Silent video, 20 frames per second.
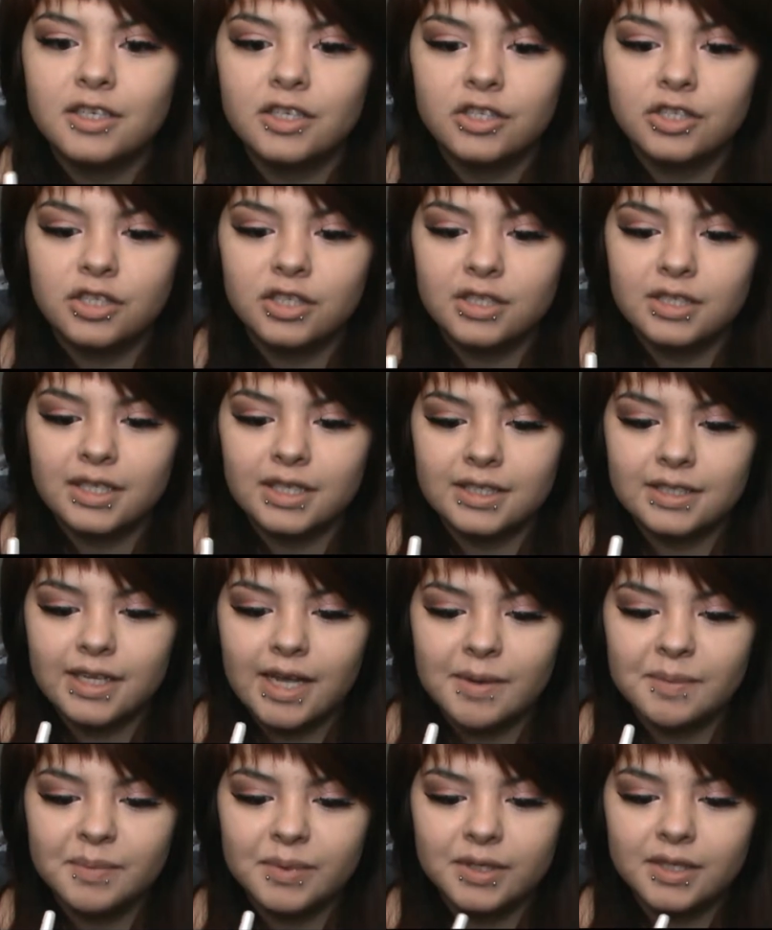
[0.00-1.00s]
is just a
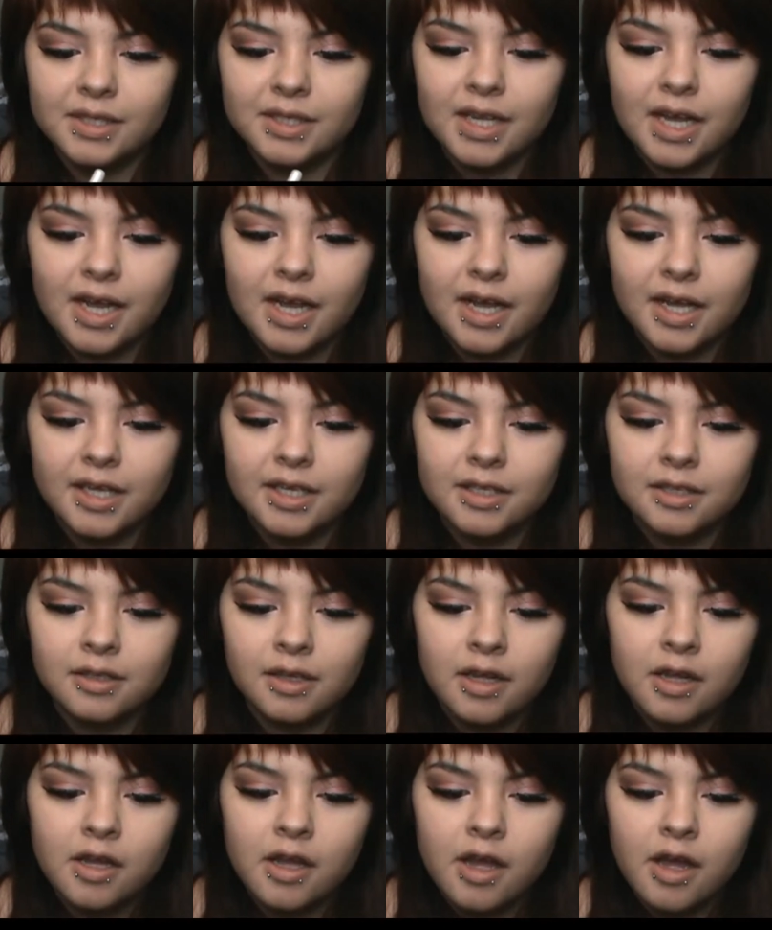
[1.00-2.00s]
sample size,
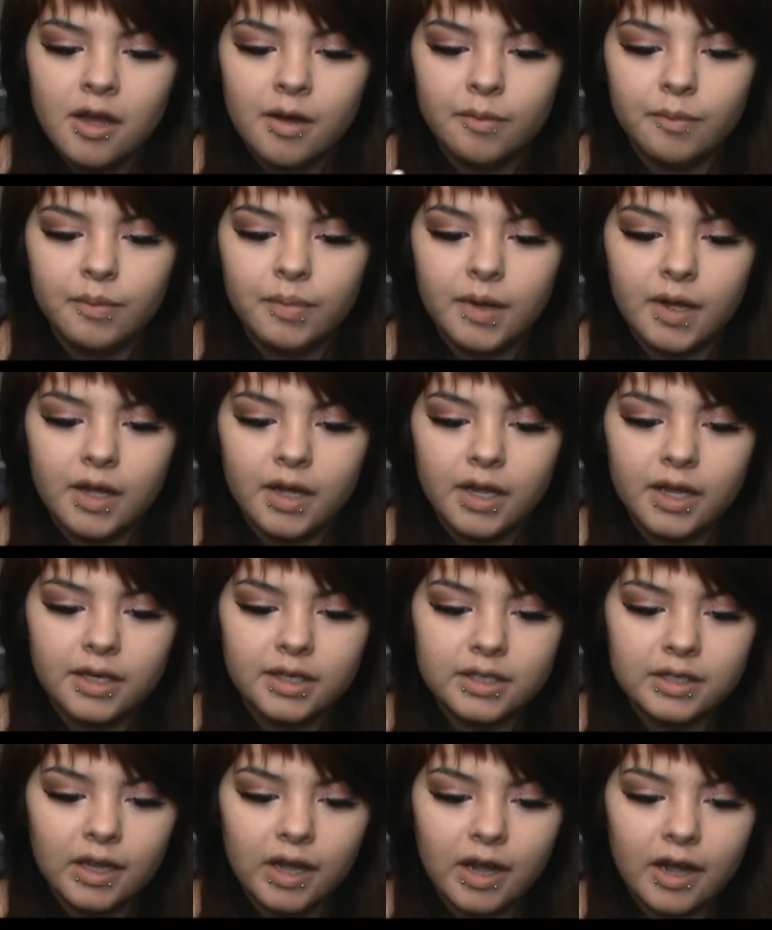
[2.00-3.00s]

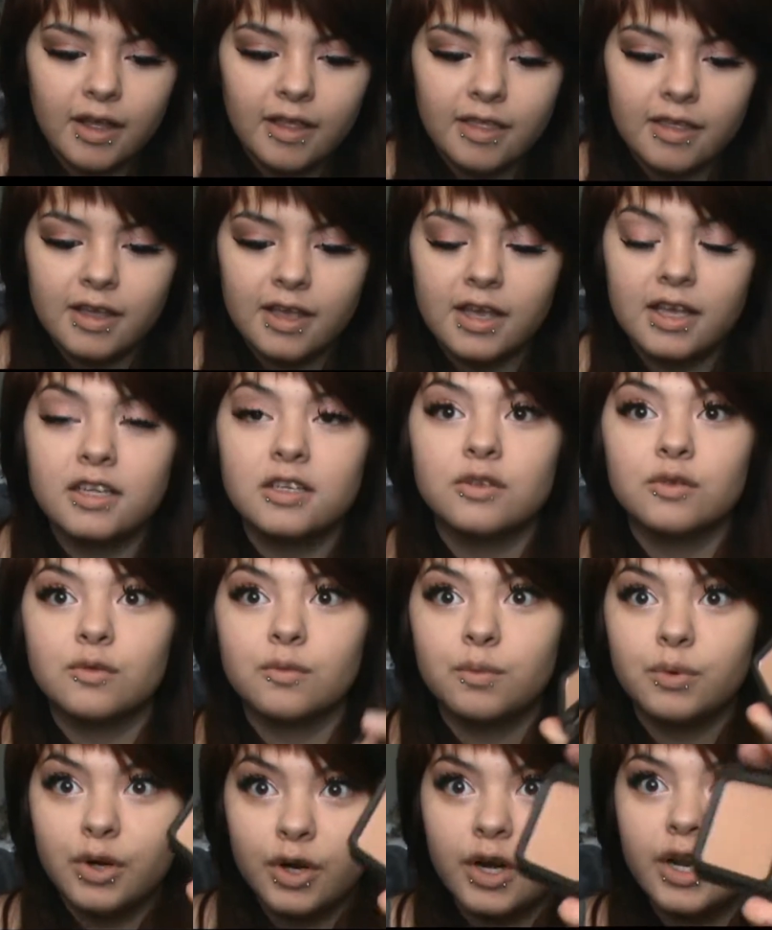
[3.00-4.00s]
but I think it's a
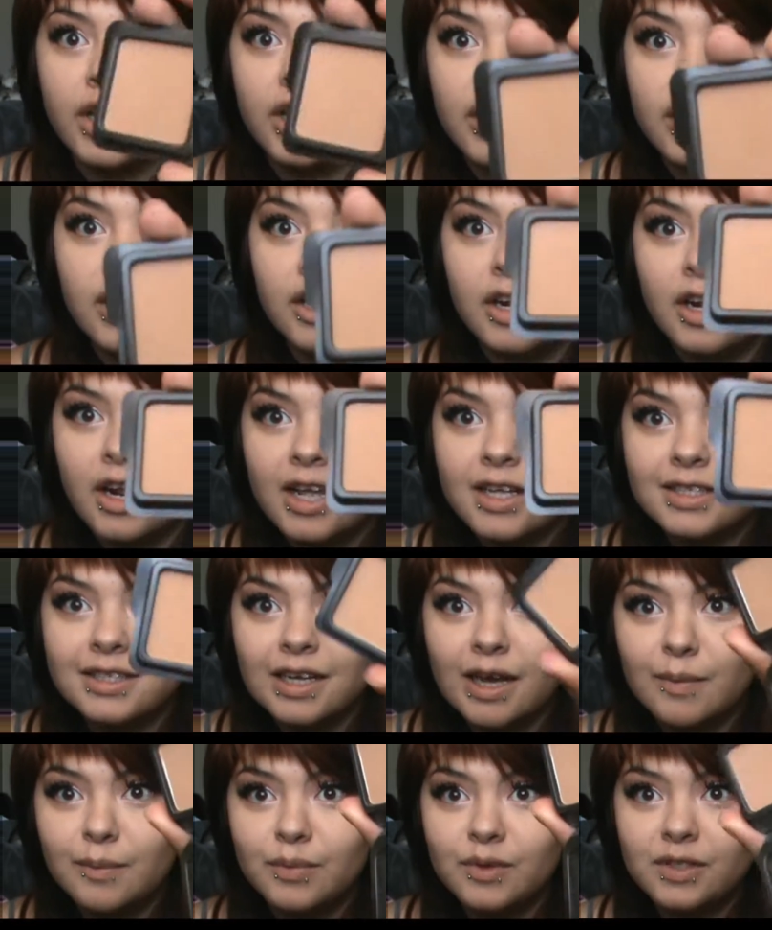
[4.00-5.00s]
pretty good
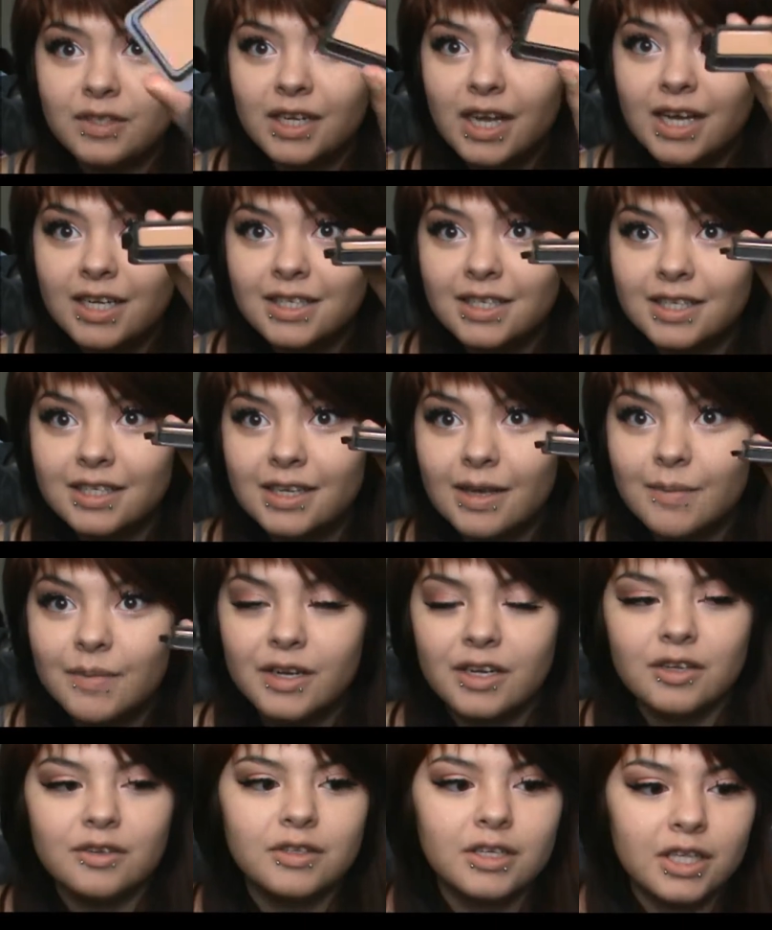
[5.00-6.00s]
sample size because I've
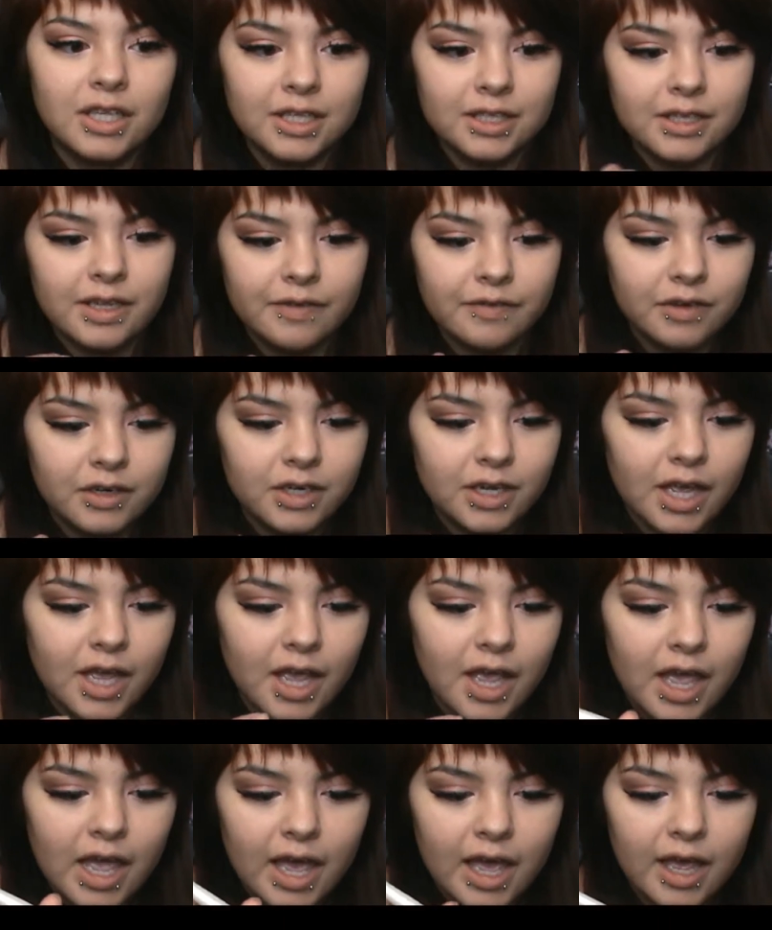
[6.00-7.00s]
been using this every
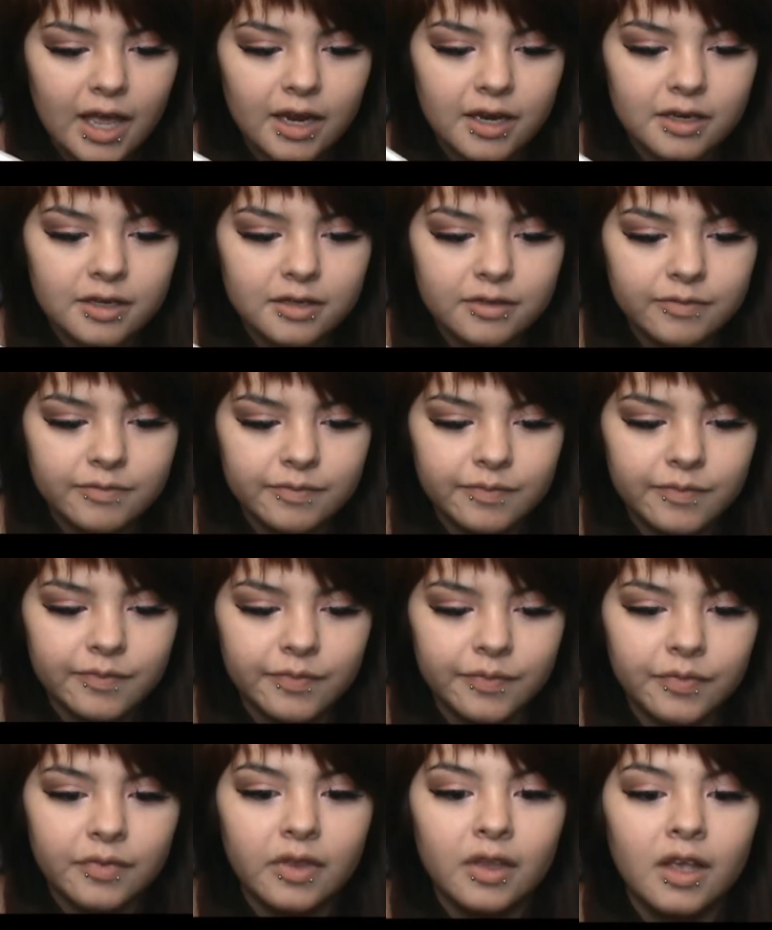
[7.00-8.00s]
day and
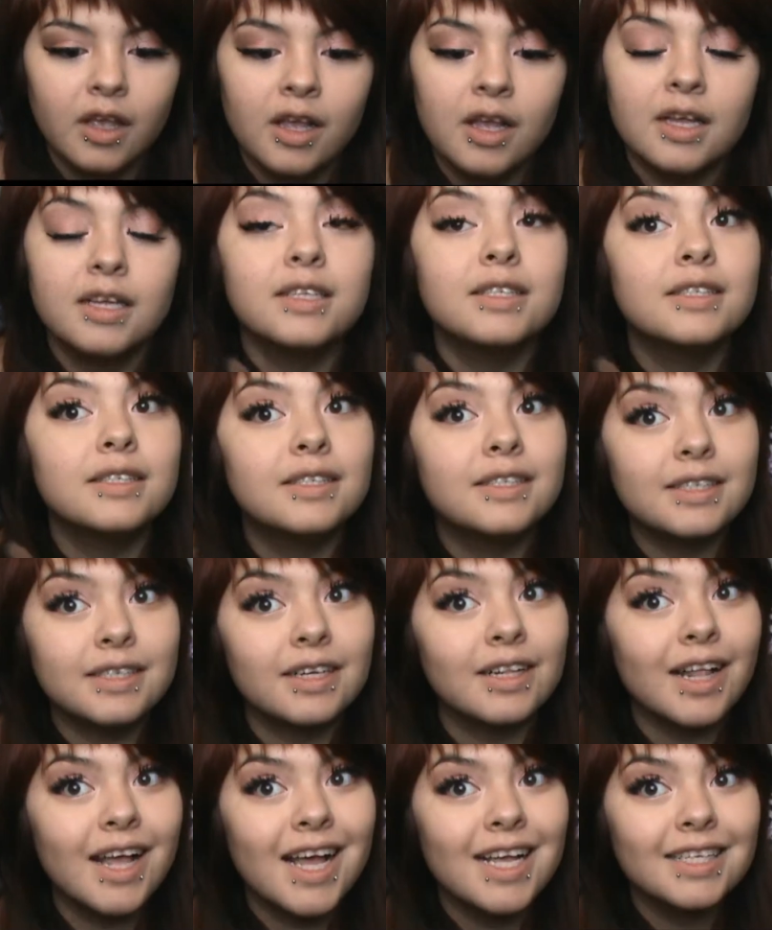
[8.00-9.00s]

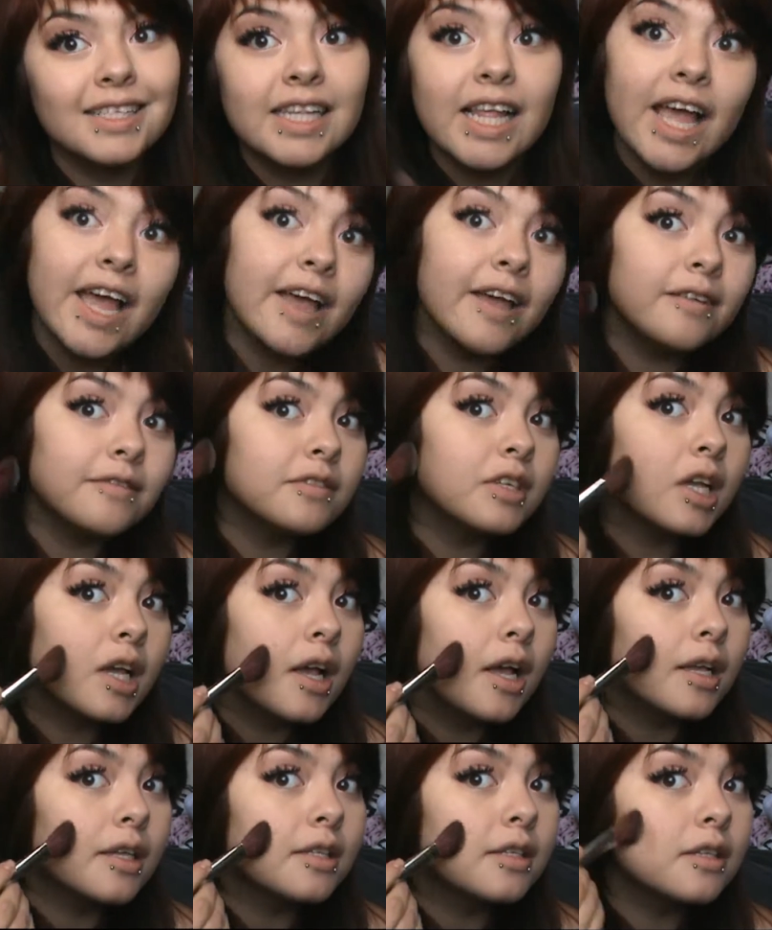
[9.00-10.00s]
still has
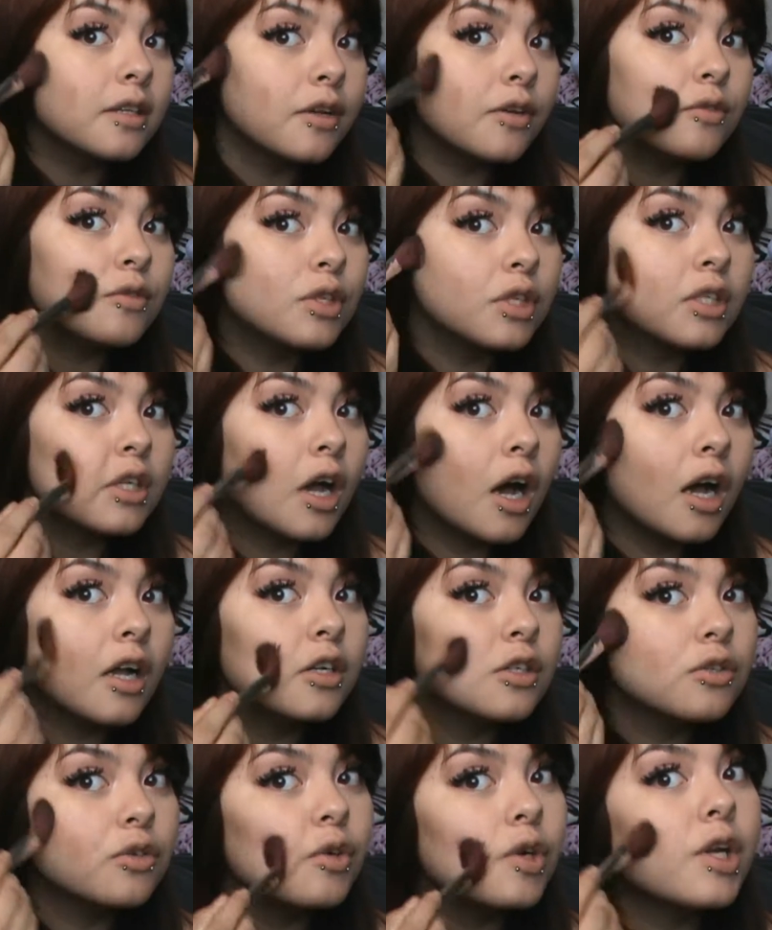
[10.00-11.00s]
left. So just
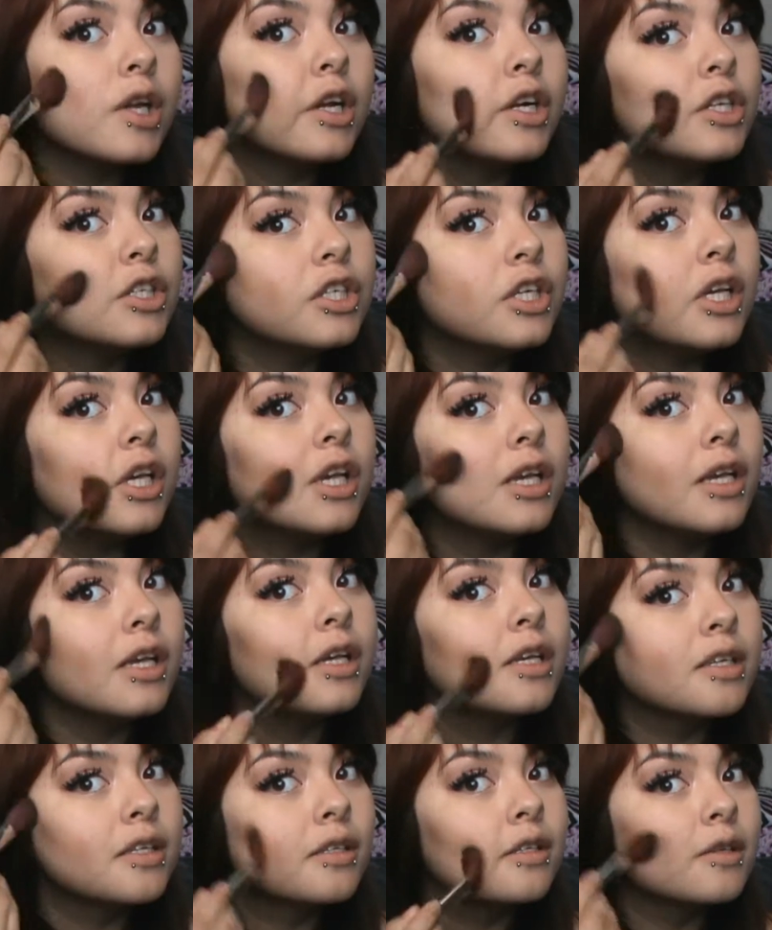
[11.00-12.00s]
contour your
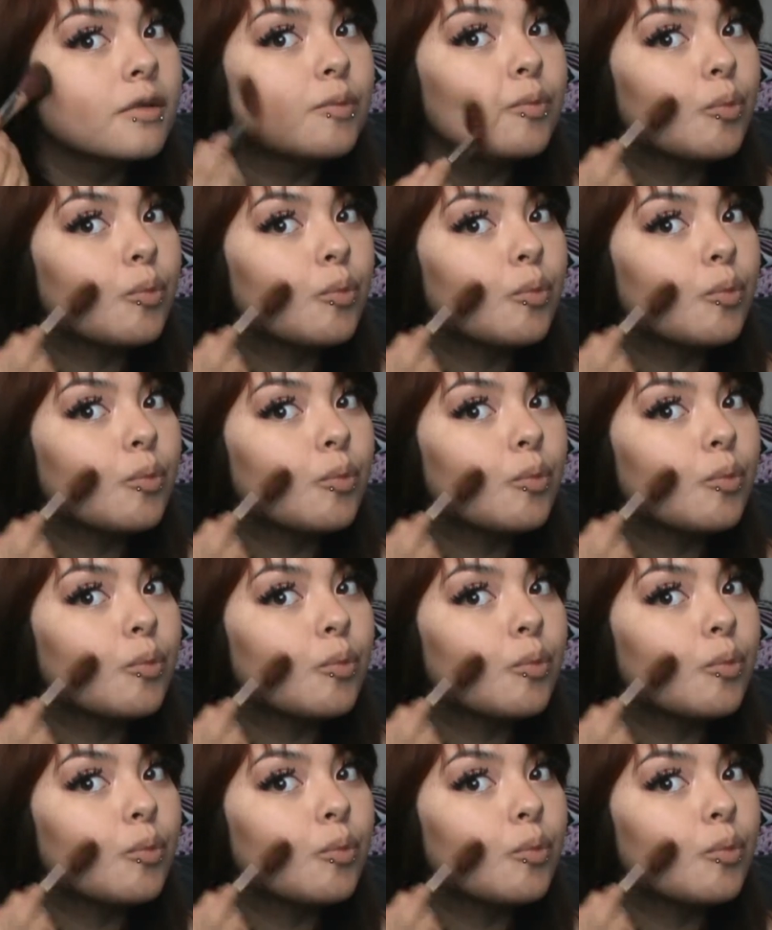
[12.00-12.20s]
cheeks.